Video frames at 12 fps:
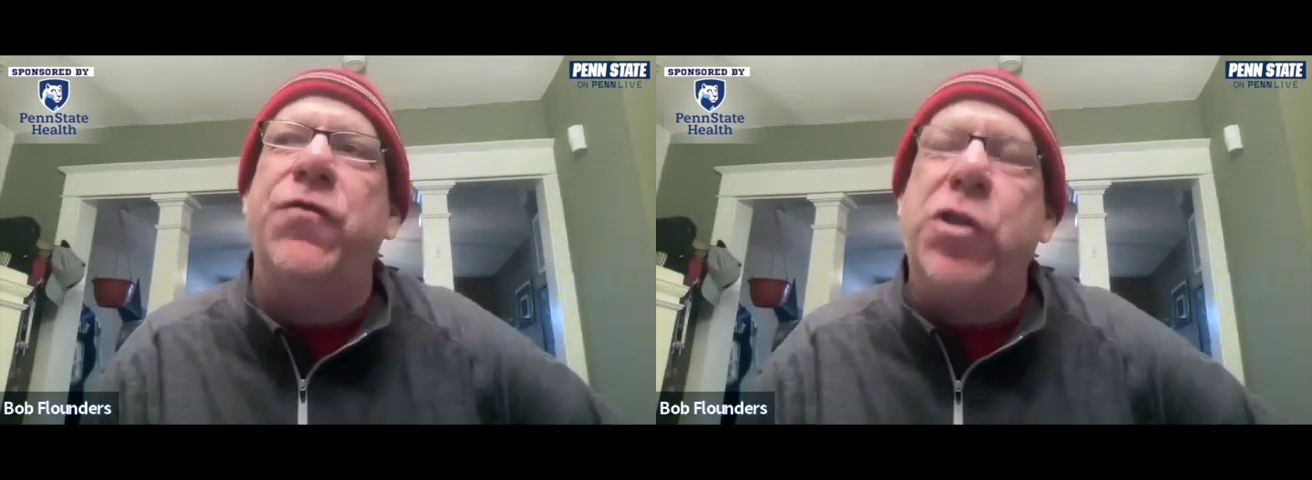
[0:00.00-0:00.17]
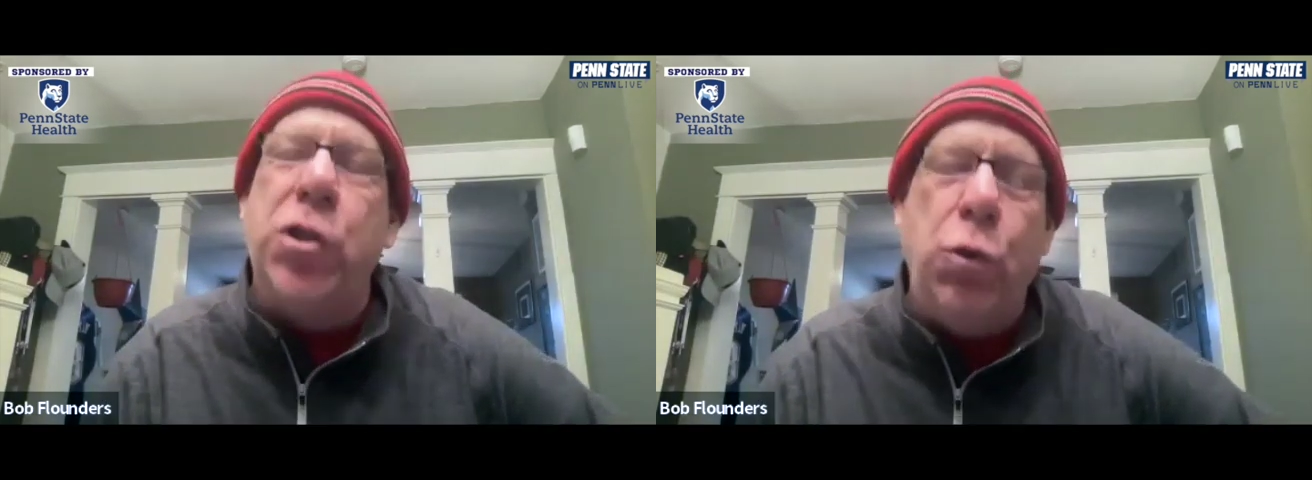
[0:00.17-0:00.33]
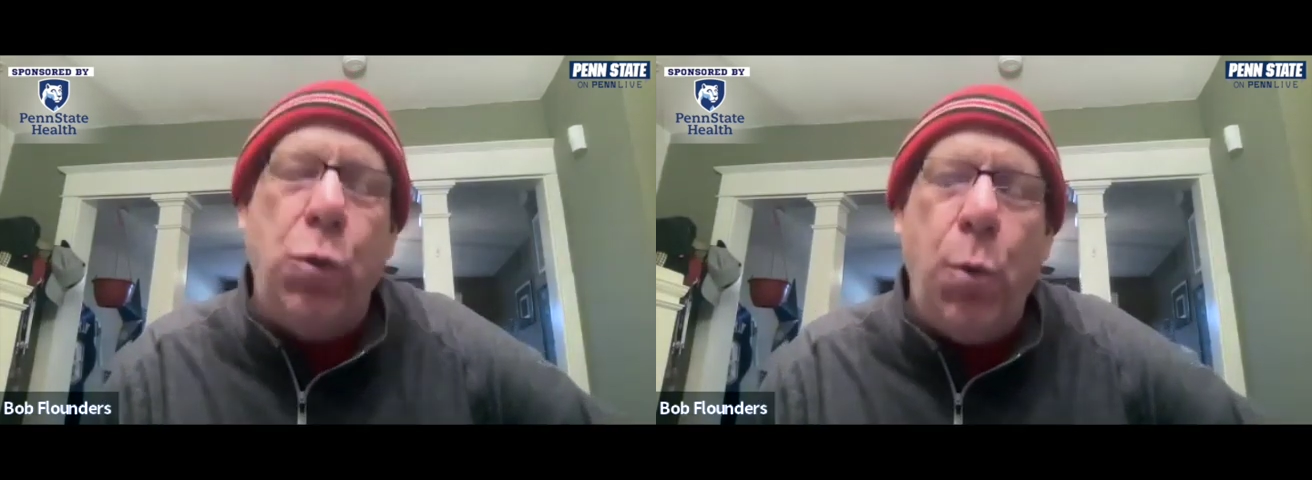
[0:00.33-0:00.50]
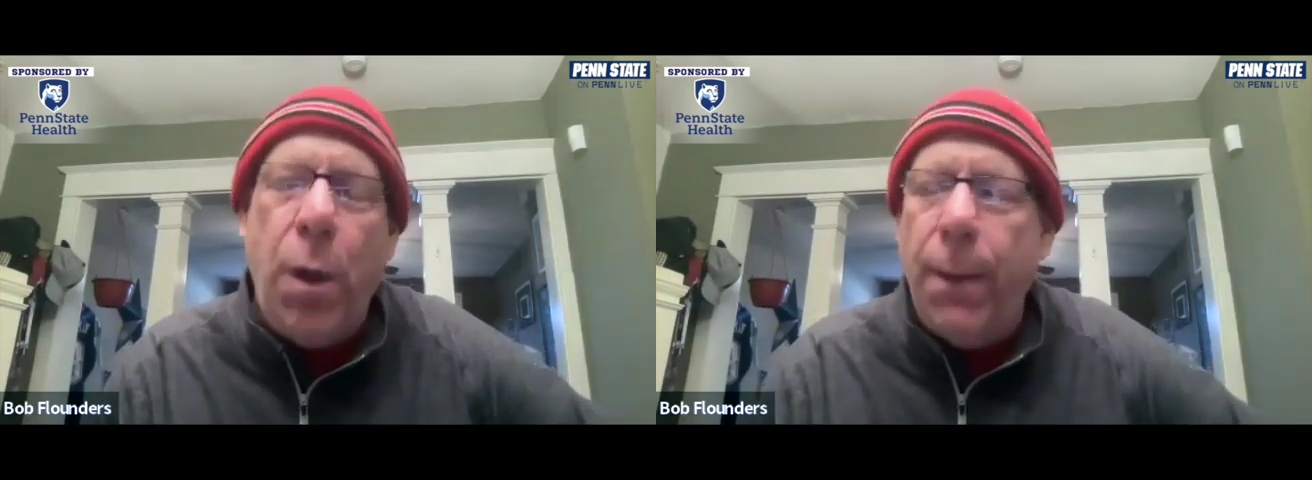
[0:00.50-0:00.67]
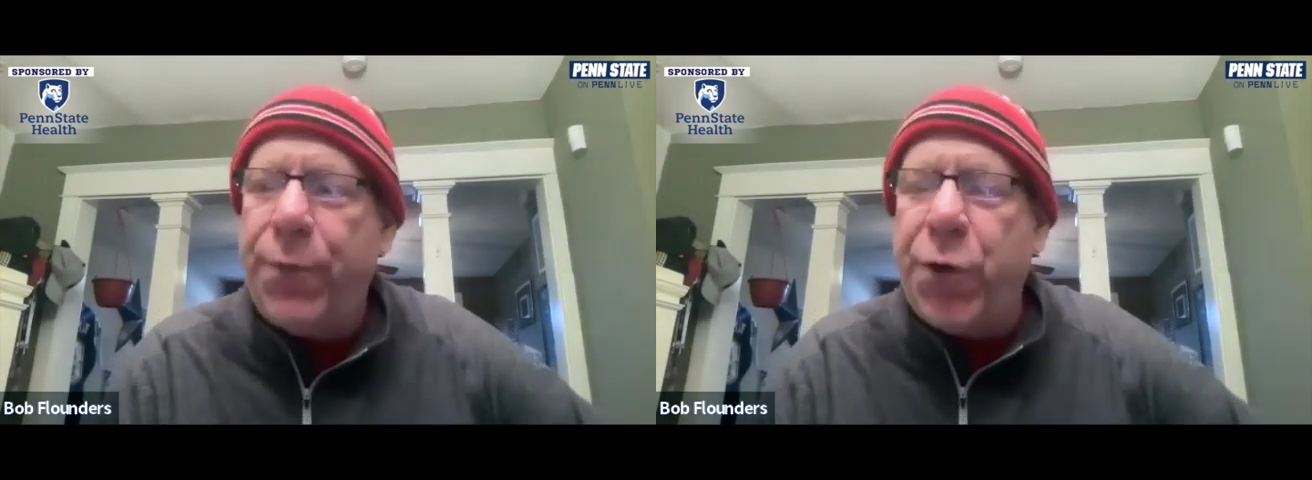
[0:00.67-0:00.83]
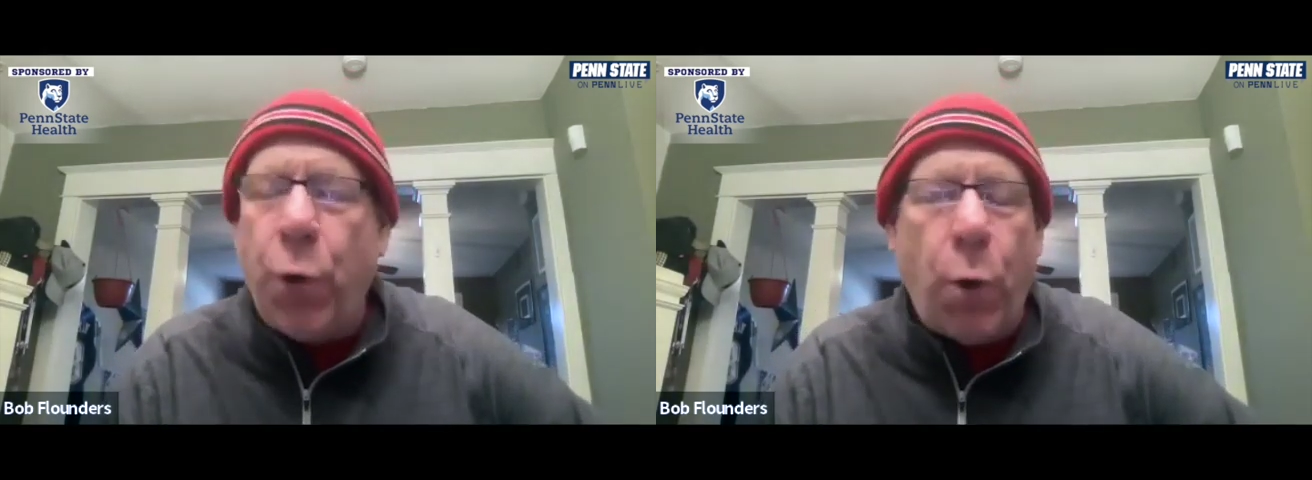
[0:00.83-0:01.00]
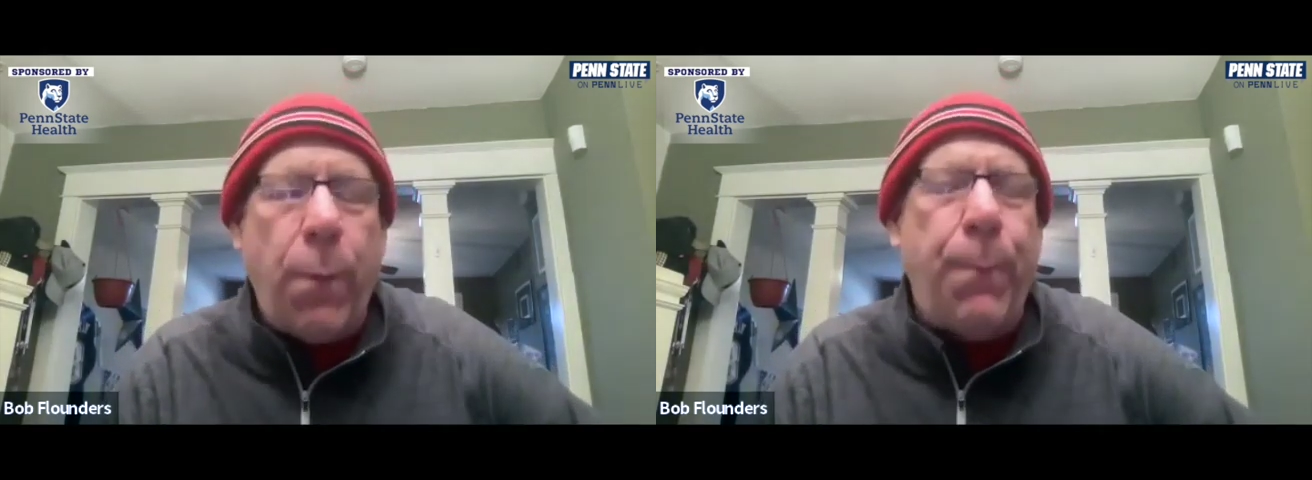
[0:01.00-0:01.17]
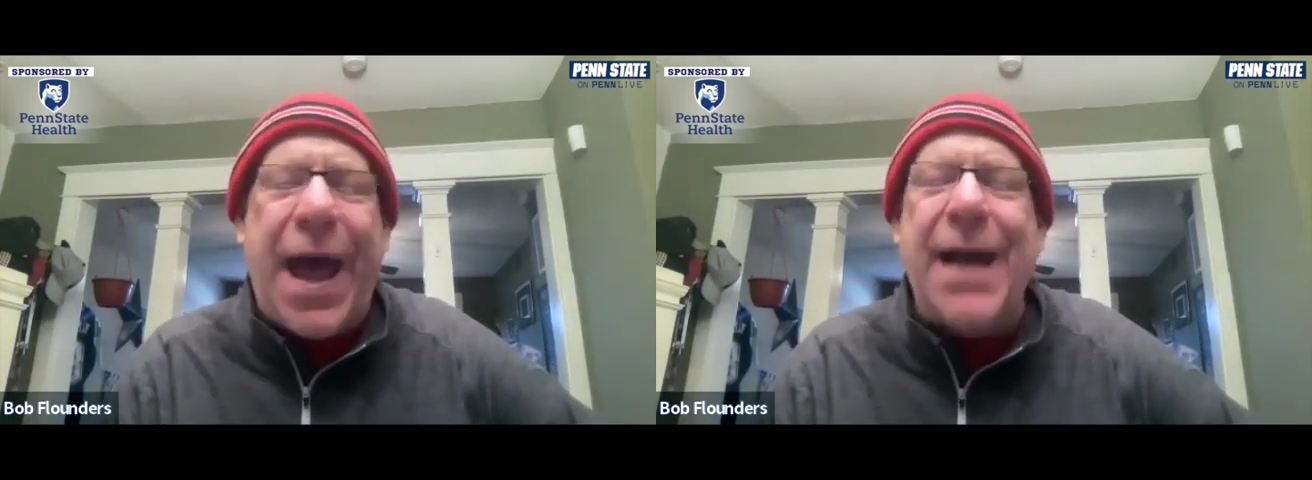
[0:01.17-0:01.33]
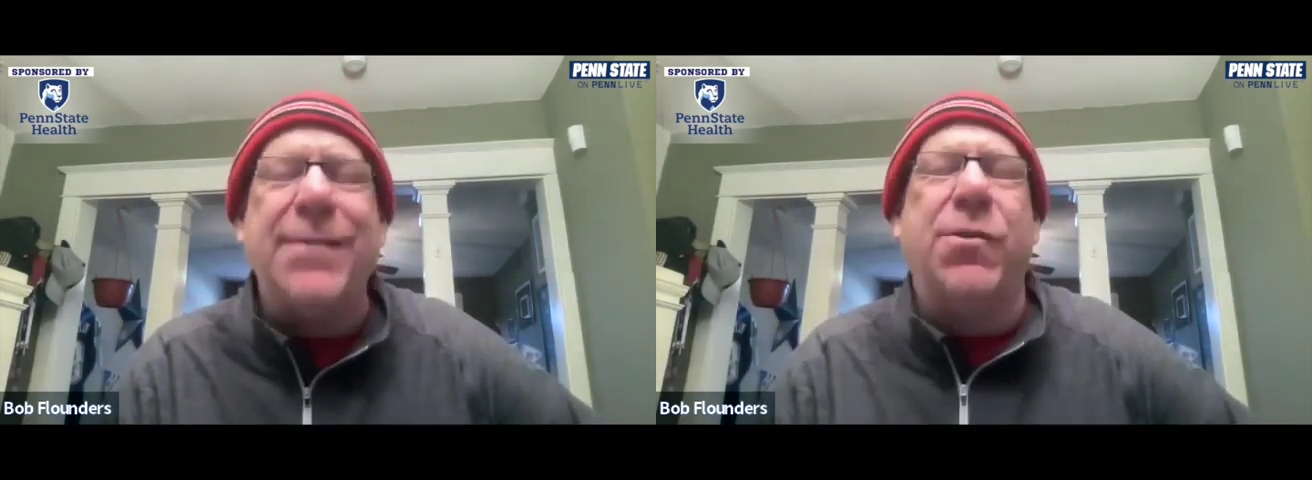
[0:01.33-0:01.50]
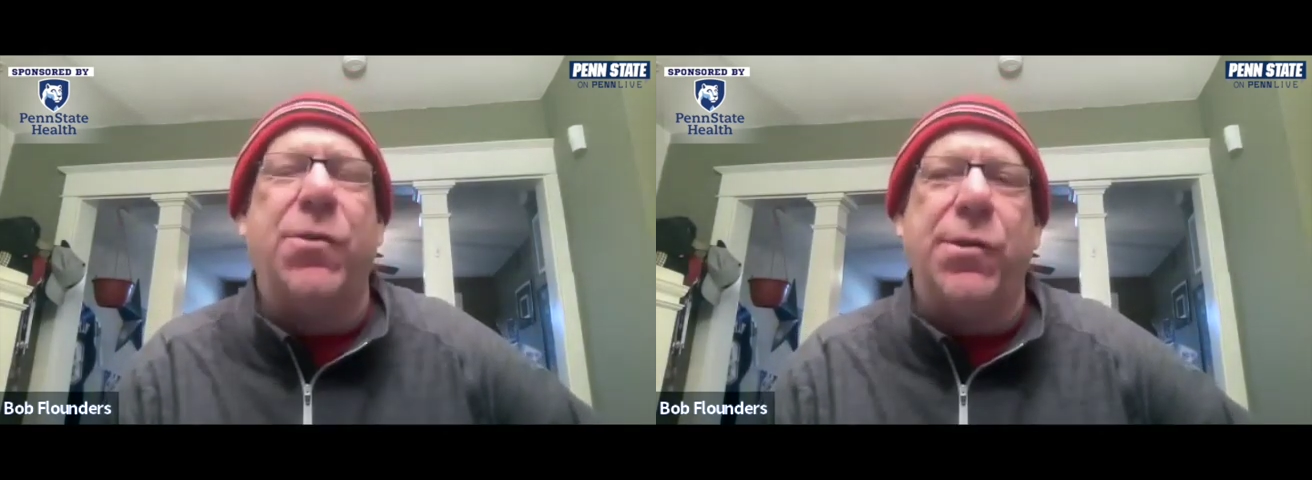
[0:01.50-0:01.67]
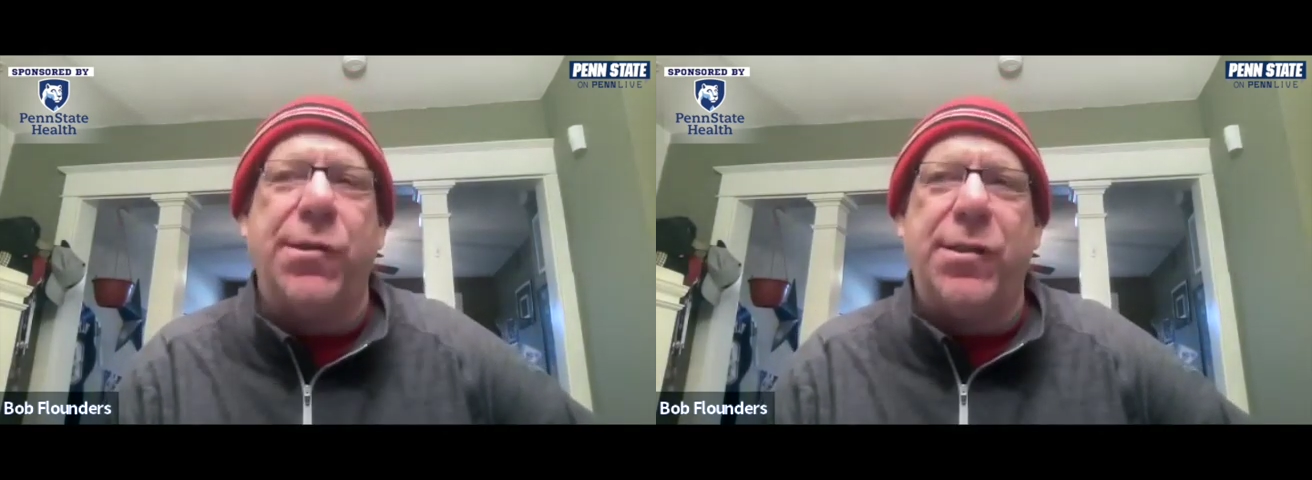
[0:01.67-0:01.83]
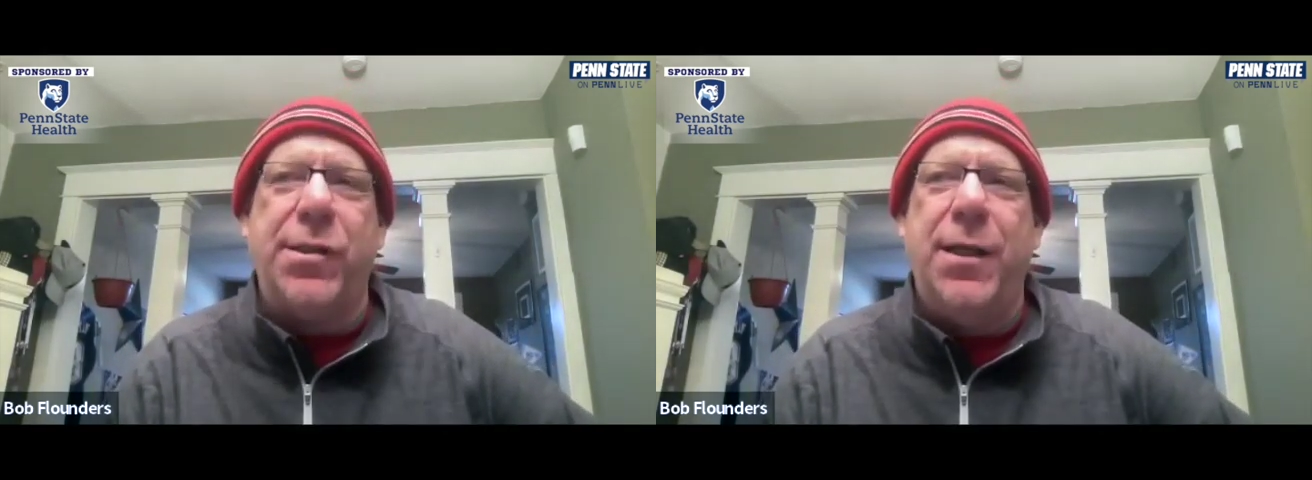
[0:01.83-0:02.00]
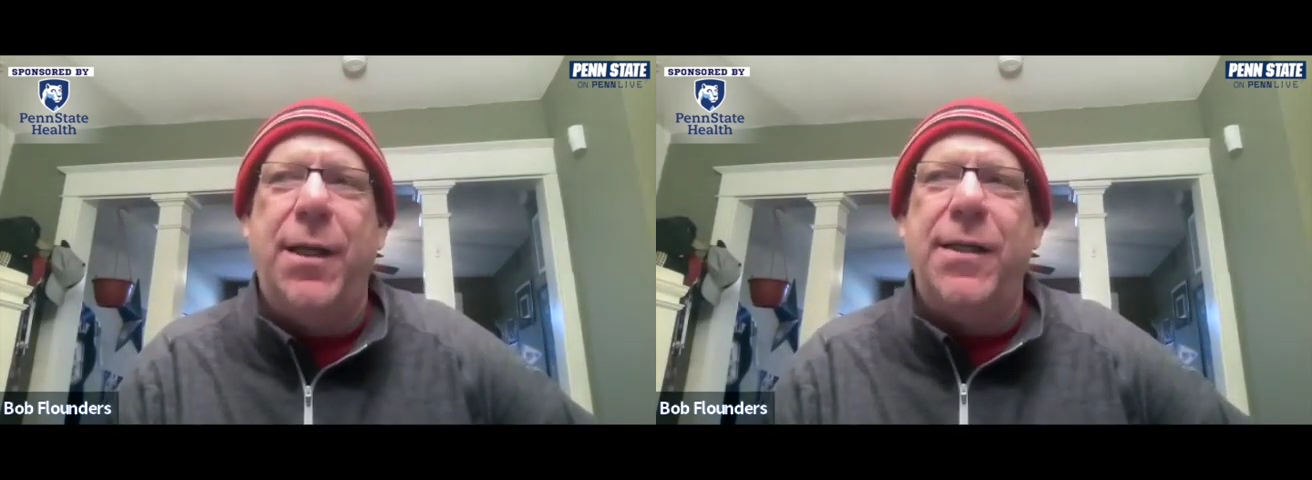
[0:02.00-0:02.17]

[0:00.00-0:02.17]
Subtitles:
two pure passers,